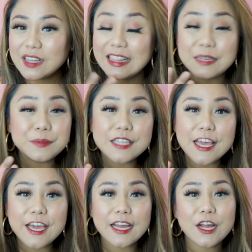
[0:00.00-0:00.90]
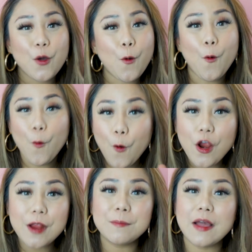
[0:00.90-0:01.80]
lipstick
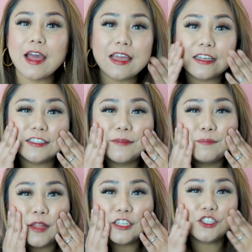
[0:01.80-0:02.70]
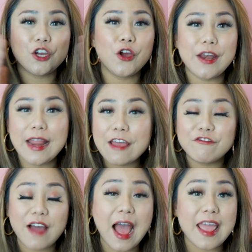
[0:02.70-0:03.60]
or my blush on,
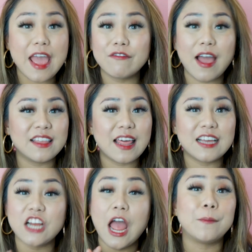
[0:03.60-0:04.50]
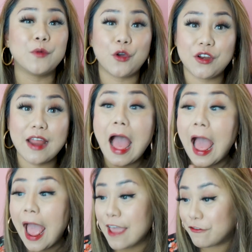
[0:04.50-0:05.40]
if I have eyelash, I'm good.
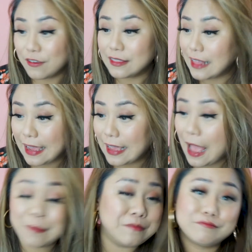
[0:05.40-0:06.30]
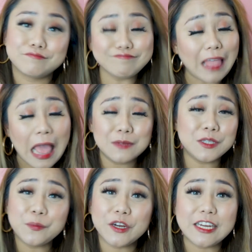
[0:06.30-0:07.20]
I feel like I'm
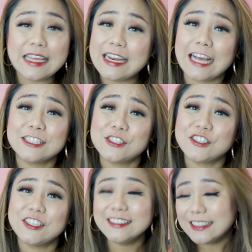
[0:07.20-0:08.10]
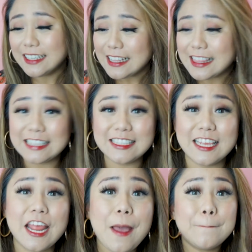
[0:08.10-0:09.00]
so pretty and extra. That's
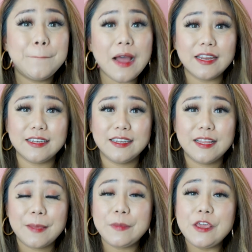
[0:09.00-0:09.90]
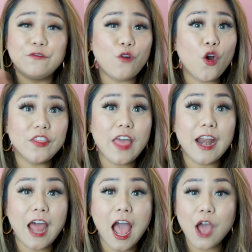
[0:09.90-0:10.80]
it. But before
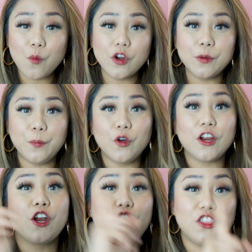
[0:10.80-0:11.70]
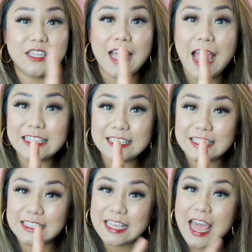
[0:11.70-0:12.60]
that, I want to put it on
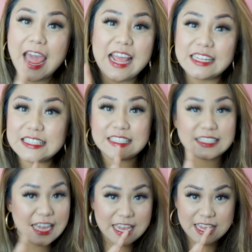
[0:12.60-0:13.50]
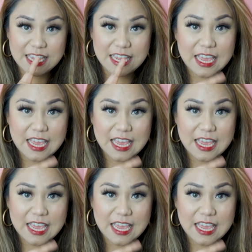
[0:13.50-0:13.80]
test and see